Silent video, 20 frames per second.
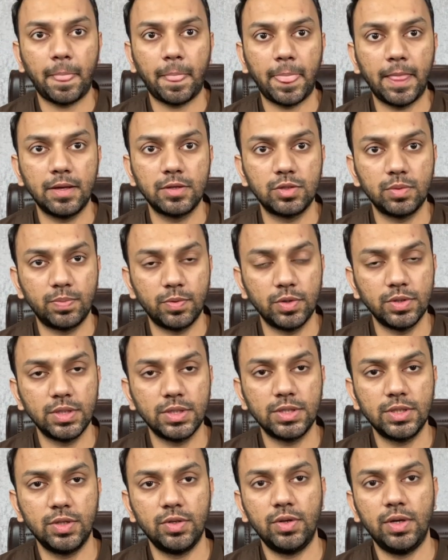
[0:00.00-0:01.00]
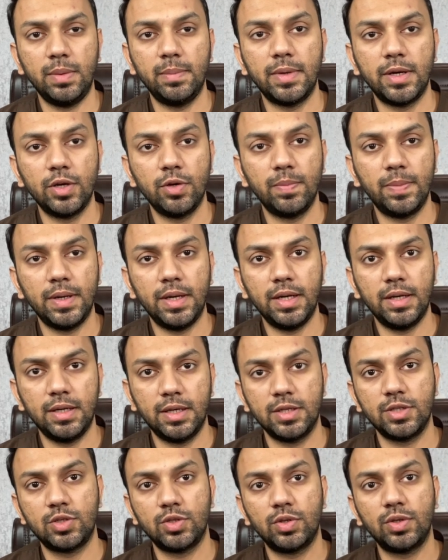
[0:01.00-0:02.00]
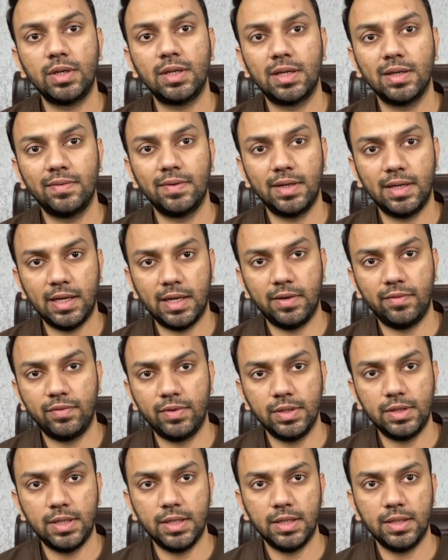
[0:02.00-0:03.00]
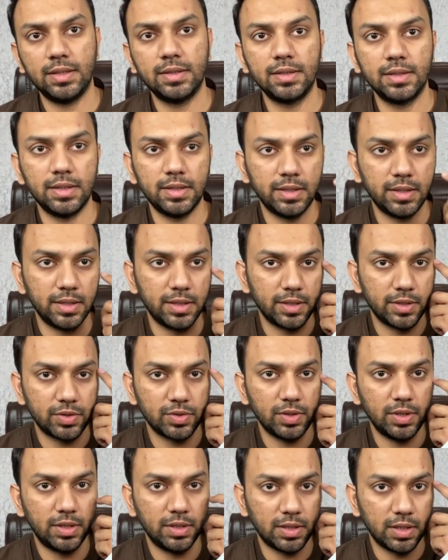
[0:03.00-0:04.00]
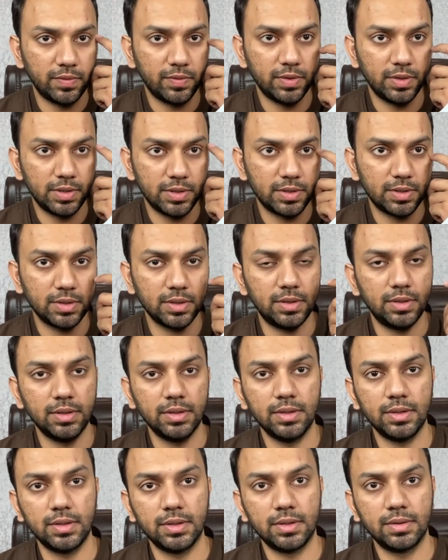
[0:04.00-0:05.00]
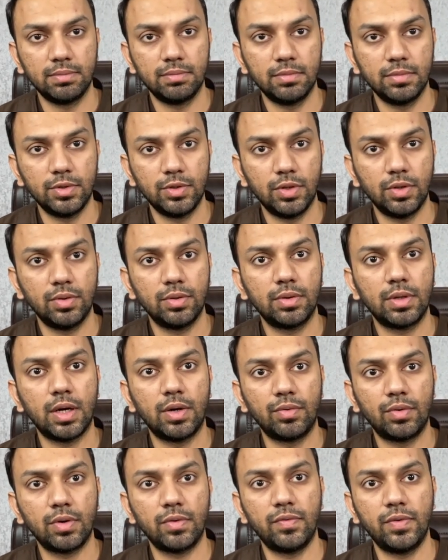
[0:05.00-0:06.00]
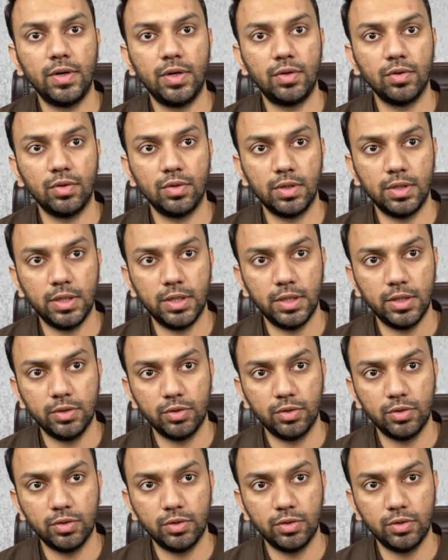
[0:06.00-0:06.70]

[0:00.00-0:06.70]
So Project Zero, in my opinion, does not cover everything. So it covers counterfeit only